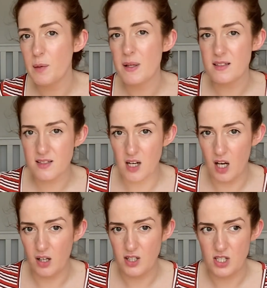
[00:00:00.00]
bit
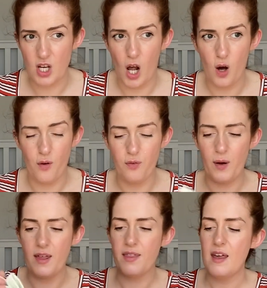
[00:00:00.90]
snug to start off
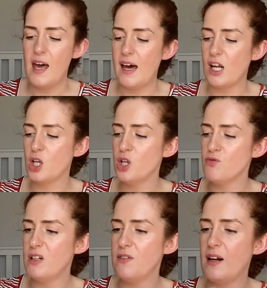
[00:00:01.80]
with and I couldn't
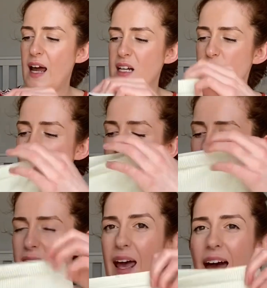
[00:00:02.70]
really relax
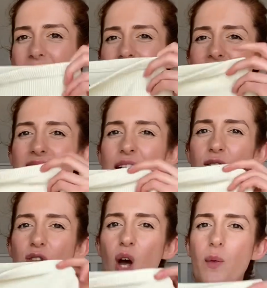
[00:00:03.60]
wearing it and
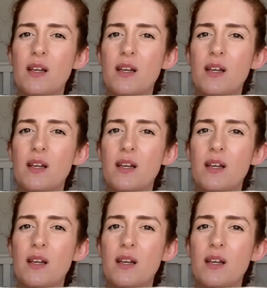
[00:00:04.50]
even though it